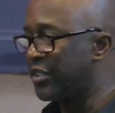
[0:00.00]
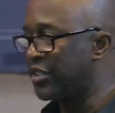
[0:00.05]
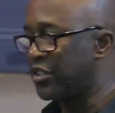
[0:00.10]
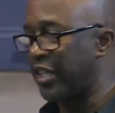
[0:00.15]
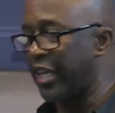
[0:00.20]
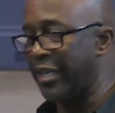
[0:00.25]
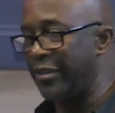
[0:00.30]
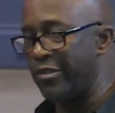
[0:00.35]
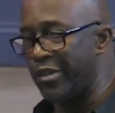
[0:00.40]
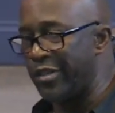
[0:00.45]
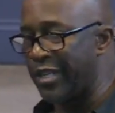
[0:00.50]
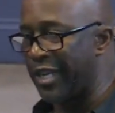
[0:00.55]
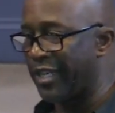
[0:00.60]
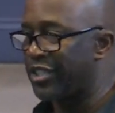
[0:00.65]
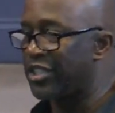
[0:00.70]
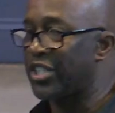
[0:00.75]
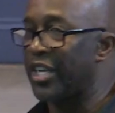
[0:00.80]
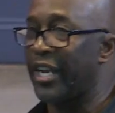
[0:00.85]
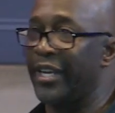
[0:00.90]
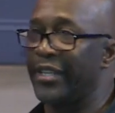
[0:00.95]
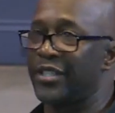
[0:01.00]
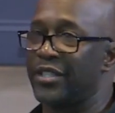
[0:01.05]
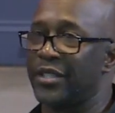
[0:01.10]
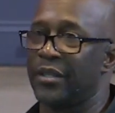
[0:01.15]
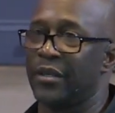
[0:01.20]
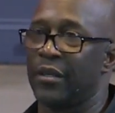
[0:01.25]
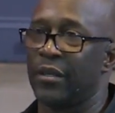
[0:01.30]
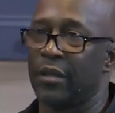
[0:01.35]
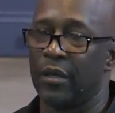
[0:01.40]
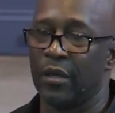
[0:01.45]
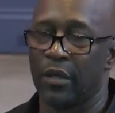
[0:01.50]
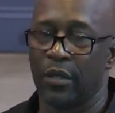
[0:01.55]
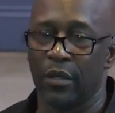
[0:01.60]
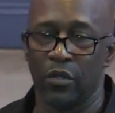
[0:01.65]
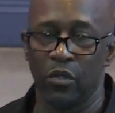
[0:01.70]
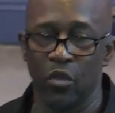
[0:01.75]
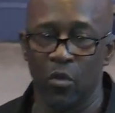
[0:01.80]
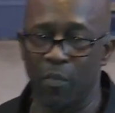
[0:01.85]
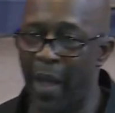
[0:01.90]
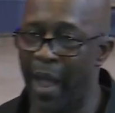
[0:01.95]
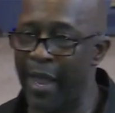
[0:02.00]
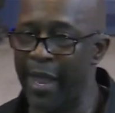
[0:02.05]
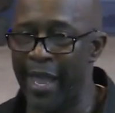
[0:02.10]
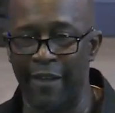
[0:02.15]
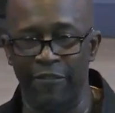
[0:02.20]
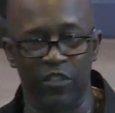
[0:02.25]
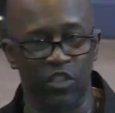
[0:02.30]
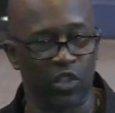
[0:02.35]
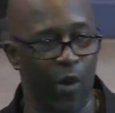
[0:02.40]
the same. You're not changing. You might have